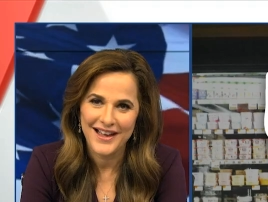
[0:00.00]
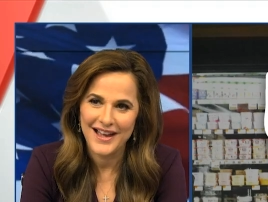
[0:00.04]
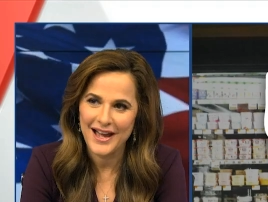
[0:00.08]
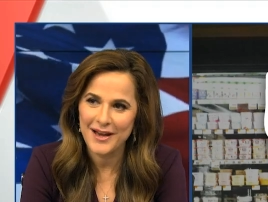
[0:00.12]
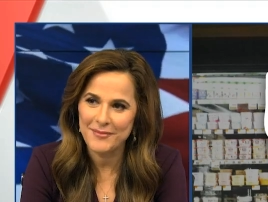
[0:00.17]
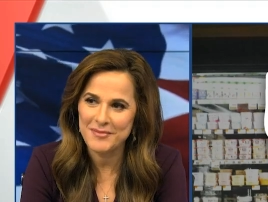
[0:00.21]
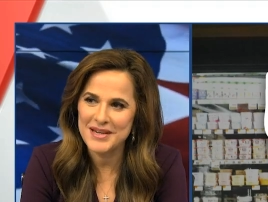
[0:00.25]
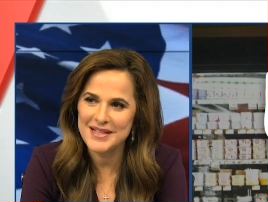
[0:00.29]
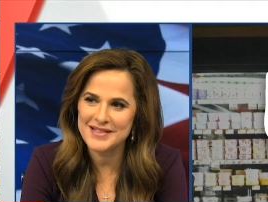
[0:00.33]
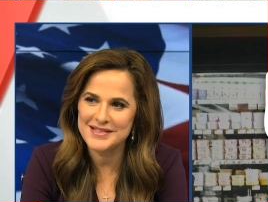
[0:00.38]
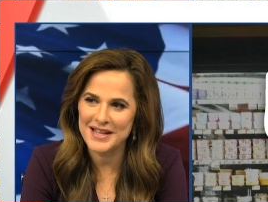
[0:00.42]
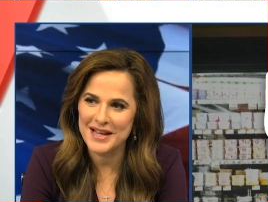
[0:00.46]

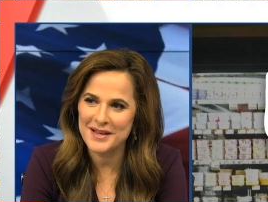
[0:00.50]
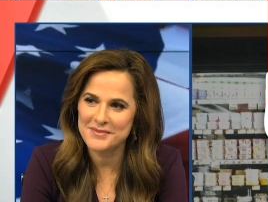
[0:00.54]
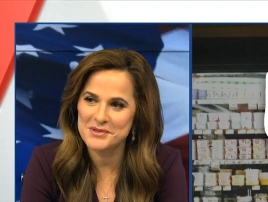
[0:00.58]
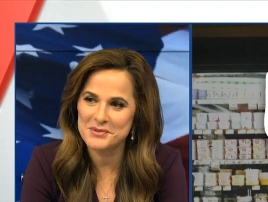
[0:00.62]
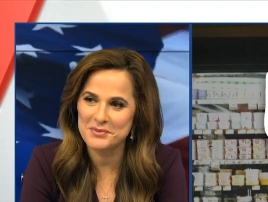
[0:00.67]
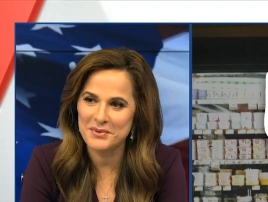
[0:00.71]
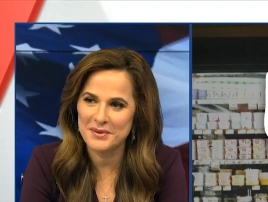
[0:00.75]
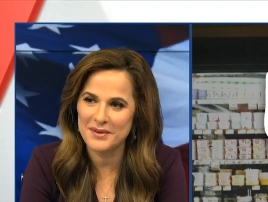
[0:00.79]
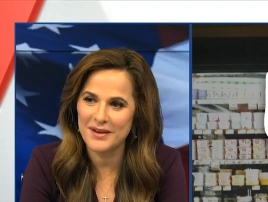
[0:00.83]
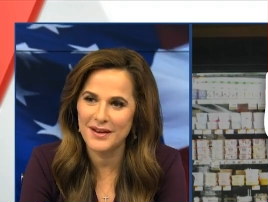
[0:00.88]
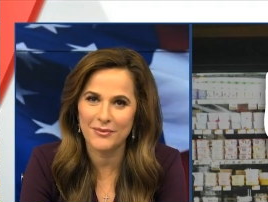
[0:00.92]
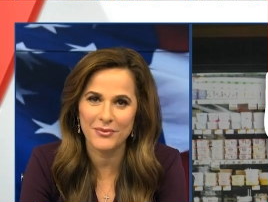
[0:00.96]
How many times do
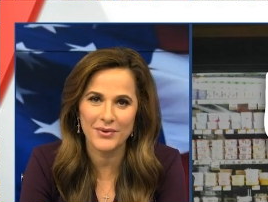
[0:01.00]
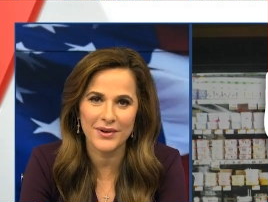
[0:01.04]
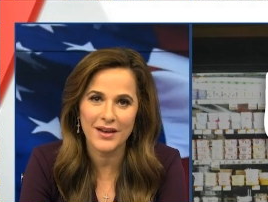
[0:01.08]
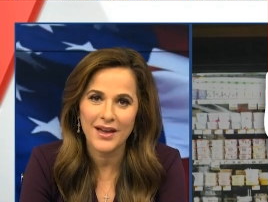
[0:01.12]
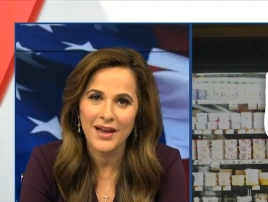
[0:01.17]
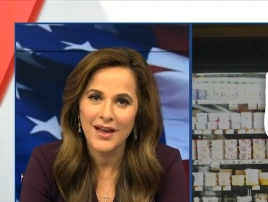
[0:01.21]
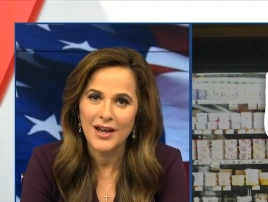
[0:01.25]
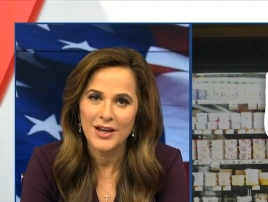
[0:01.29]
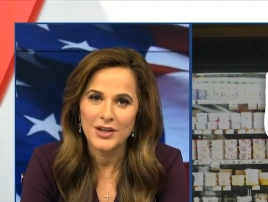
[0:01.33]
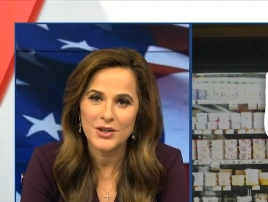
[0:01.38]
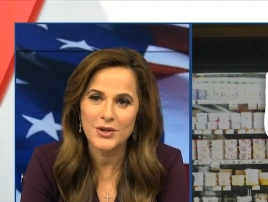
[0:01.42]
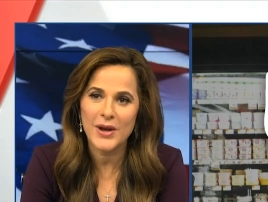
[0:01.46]
we get?
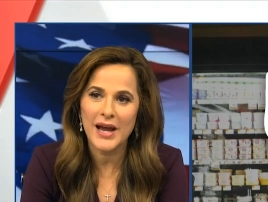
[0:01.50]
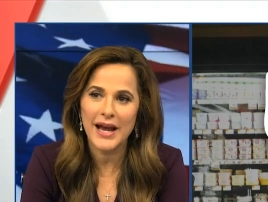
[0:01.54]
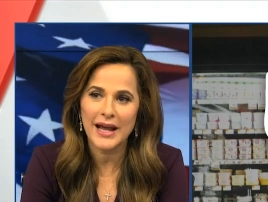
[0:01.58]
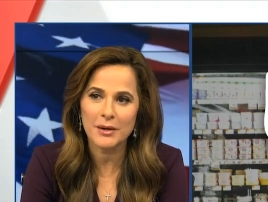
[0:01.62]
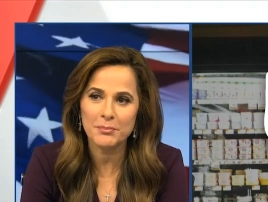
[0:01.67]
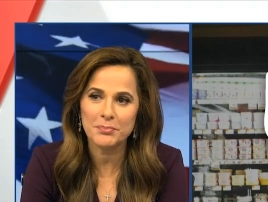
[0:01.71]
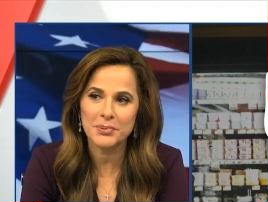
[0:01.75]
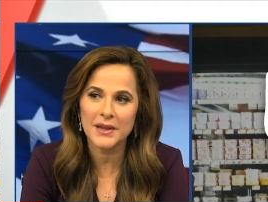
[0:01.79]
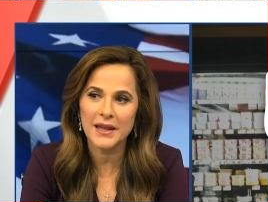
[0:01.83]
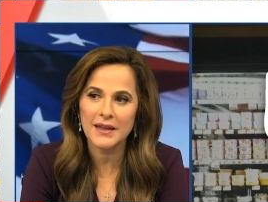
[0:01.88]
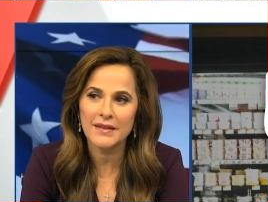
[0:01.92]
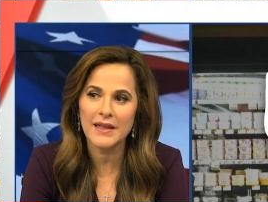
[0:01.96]
You got to
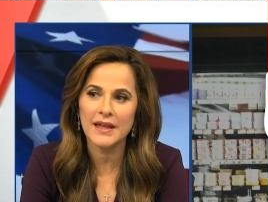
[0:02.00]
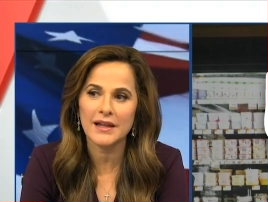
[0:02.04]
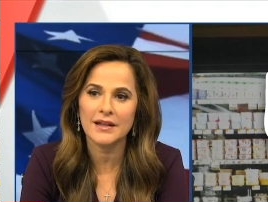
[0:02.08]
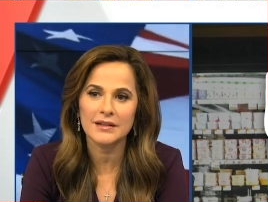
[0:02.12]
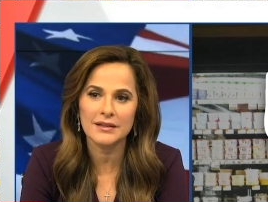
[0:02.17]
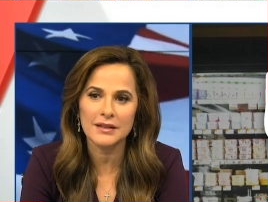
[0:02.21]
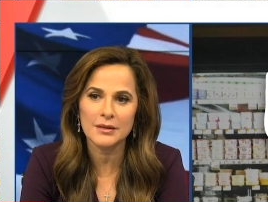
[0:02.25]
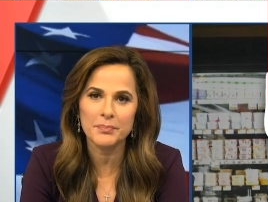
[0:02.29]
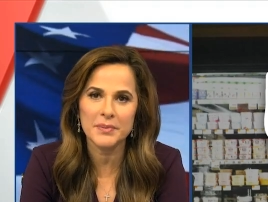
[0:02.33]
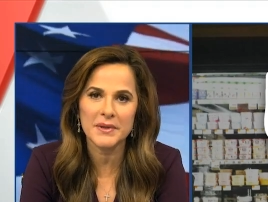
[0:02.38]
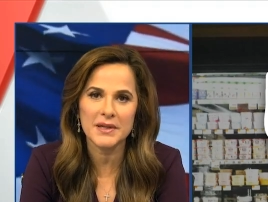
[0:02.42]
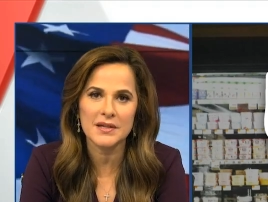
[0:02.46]
play that
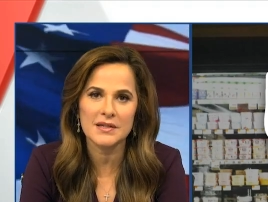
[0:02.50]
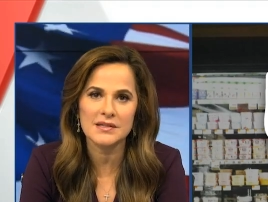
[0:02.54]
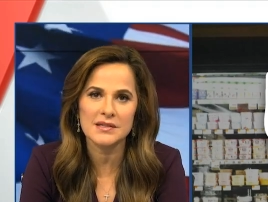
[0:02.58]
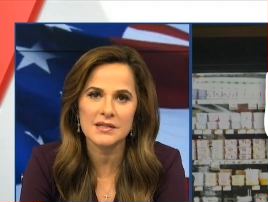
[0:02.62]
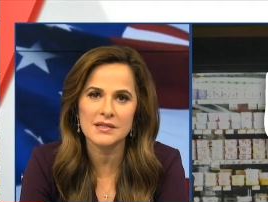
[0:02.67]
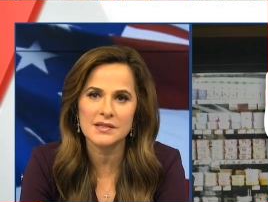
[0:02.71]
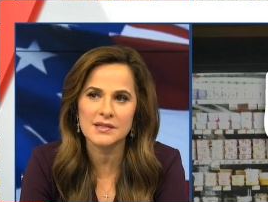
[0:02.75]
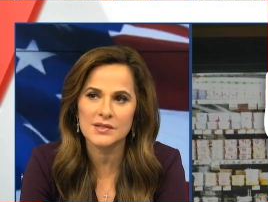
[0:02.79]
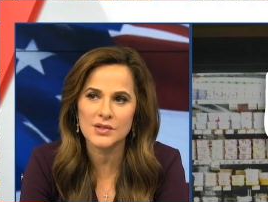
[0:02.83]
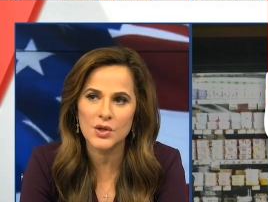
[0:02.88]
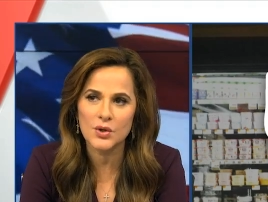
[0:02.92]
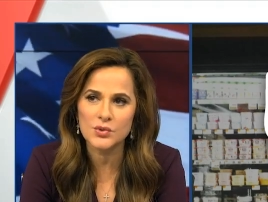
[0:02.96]
clip because
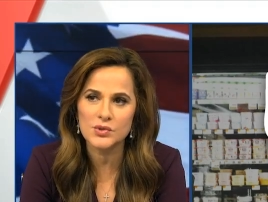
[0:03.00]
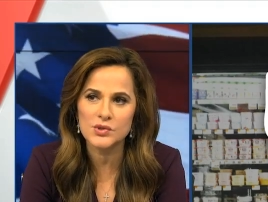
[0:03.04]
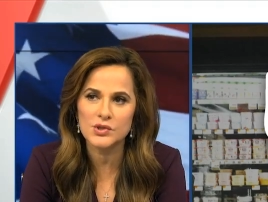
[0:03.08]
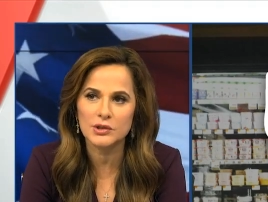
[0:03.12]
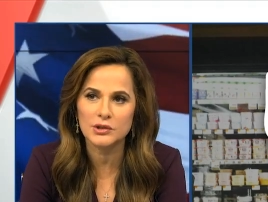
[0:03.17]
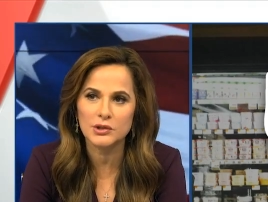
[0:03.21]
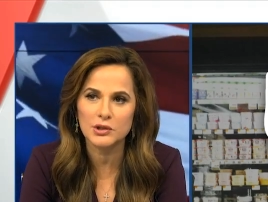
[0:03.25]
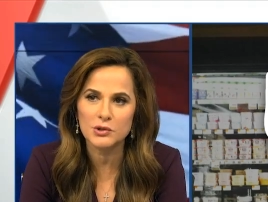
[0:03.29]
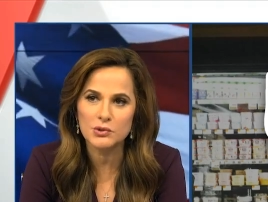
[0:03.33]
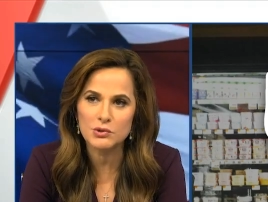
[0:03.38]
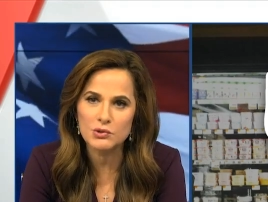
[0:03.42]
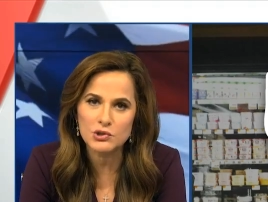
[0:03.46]
he's so
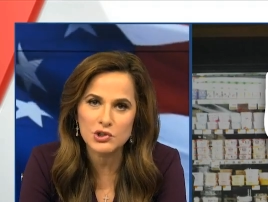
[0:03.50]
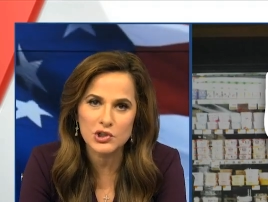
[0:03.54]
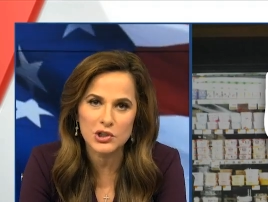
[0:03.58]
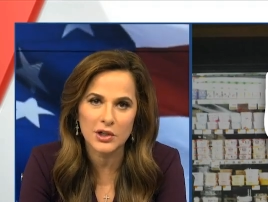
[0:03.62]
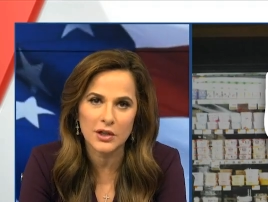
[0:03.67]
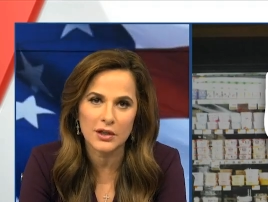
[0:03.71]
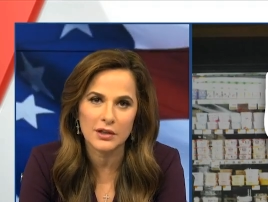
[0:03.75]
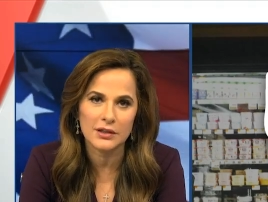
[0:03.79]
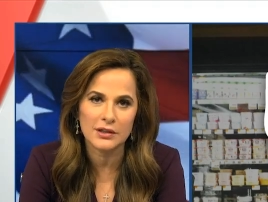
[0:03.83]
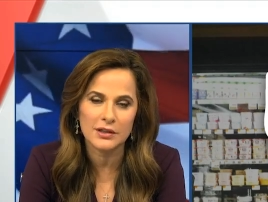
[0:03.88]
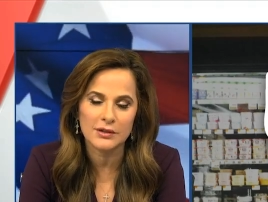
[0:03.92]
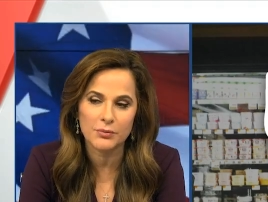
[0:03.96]

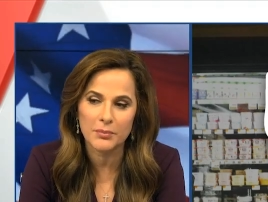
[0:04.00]
delusional.